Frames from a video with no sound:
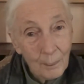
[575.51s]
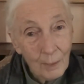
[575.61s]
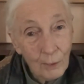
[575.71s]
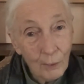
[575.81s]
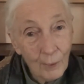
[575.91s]

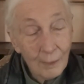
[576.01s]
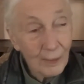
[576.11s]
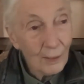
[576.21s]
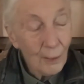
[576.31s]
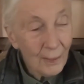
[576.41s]
So that, you
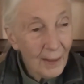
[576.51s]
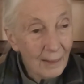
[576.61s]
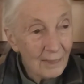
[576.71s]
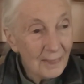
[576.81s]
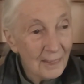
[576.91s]
know,
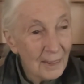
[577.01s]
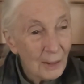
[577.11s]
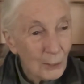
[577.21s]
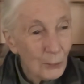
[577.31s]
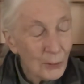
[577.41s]

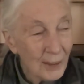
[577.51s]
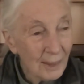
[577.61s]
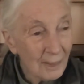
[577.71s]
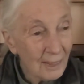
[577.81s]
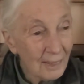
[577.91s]

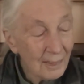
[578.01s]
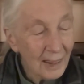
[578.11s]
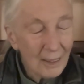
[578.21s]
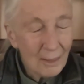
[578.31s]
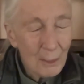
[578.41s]
and
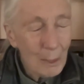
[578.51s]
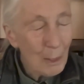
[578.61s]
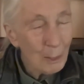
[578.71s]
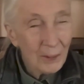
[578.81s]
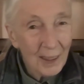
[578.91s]
I
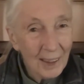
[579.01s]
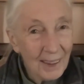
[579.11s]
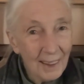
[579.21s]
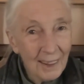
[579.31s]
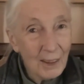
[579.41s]
remember
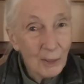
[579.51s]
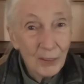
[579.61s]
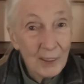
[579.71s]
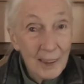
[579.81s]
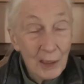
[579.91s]
taking inner
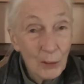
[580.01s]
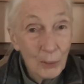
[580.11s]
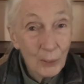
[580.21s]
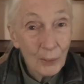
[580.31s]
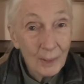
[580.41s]
city
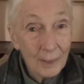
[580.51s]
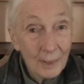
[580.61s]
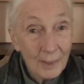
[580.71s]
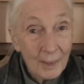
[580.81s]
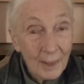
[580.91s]
children
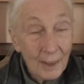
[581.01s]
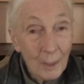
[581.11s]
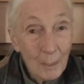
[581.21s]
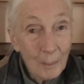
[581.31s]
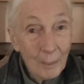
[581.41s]

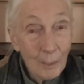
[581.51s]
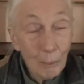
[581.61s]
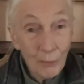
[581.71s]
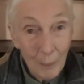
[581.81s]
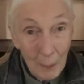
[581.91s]

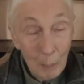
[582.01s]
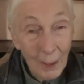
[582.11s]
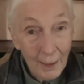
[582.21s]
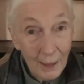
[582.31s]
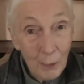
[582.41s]
from the
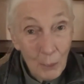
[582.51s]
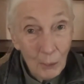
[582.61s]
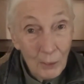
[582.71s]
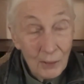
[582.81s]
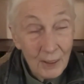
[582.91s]
black
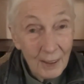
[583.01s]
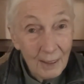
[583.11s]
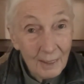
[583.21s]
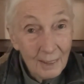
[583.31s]
community.